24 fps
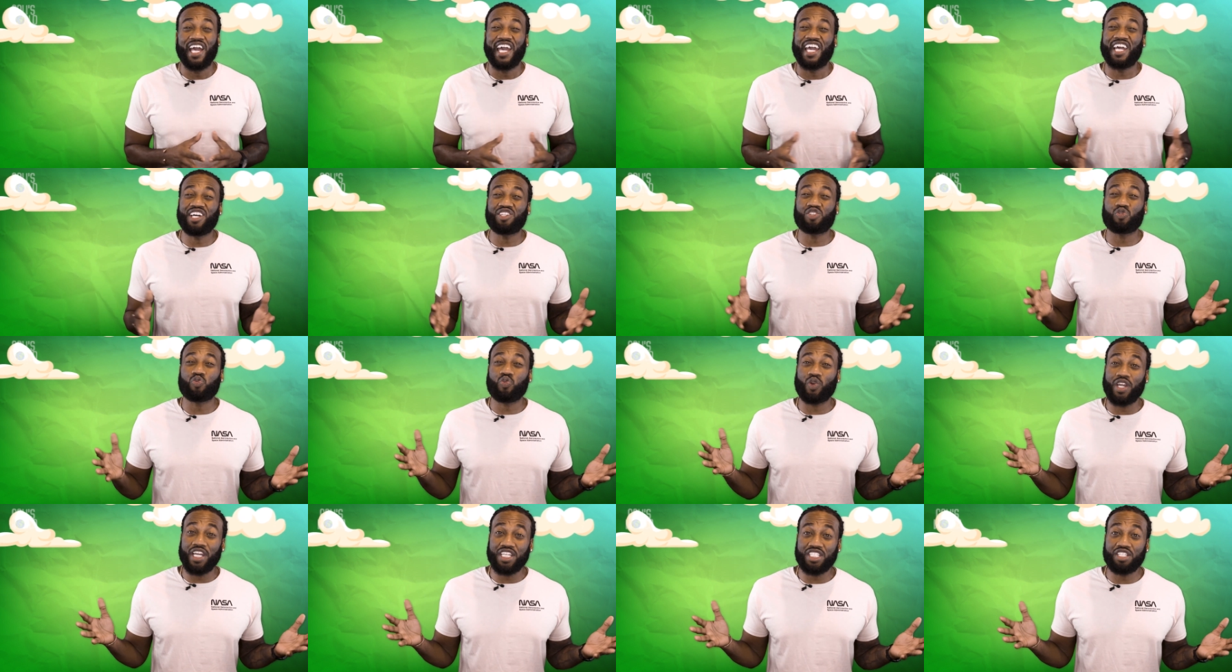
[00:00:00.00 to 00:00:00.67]
His
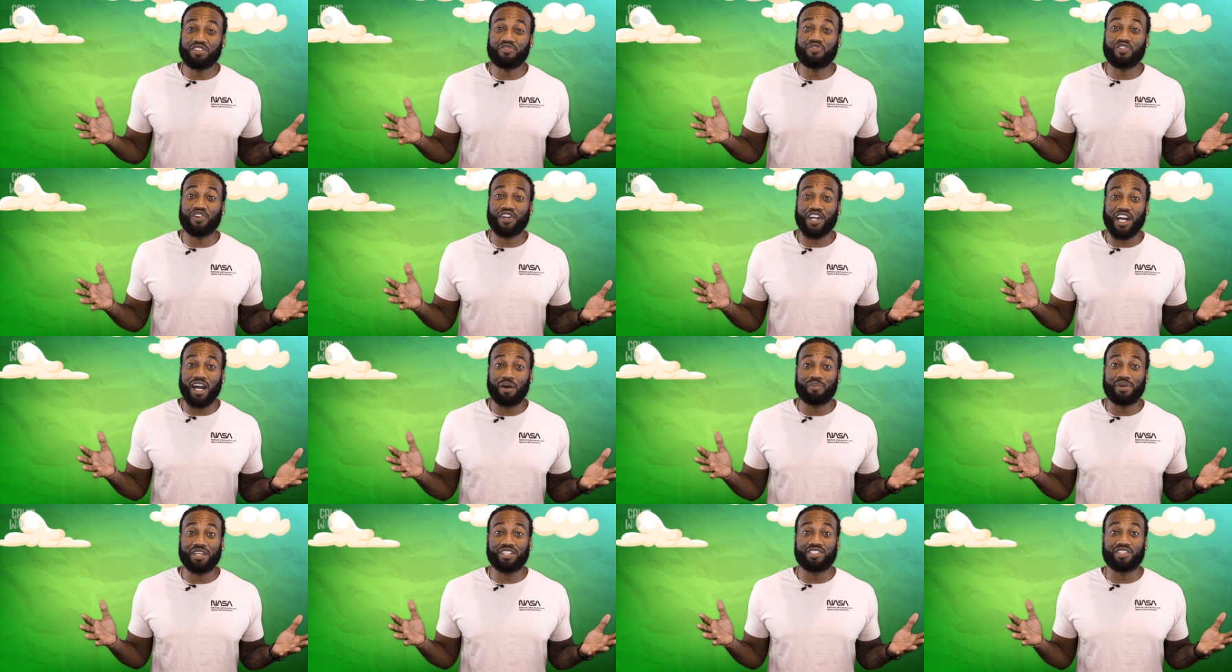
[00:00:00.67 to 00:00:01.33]
reason for
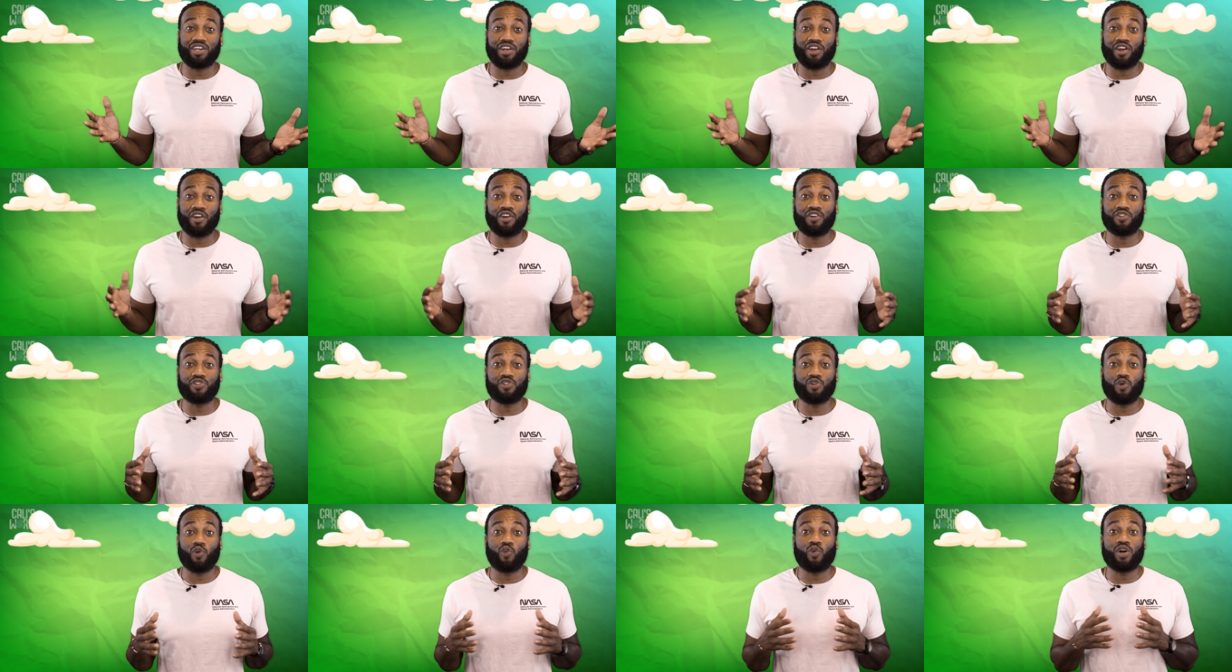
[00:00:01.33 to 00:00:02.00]
coming to
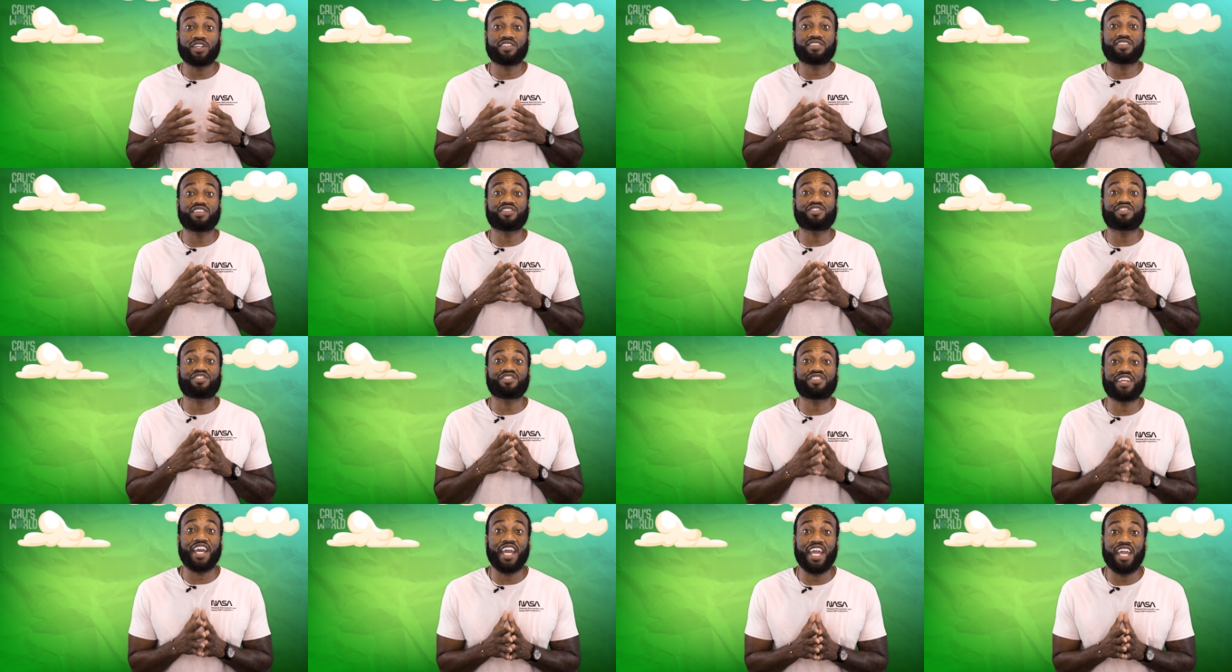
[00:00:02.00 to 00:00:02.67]
earth was to
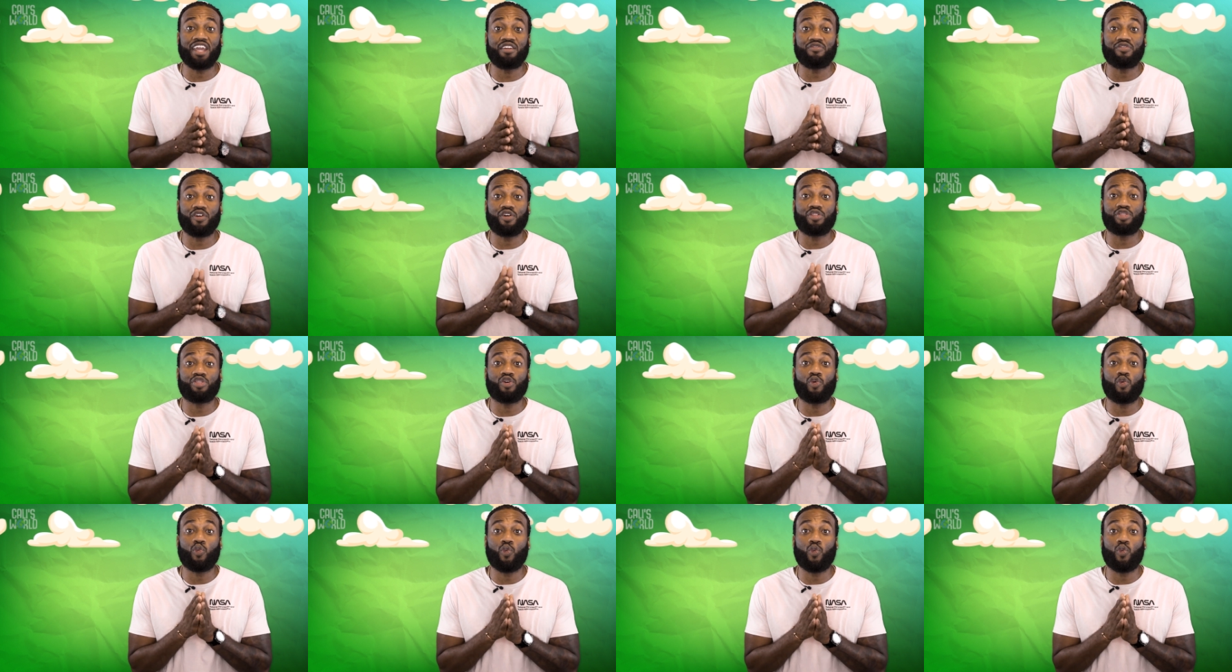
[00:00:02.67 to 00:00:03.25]
save the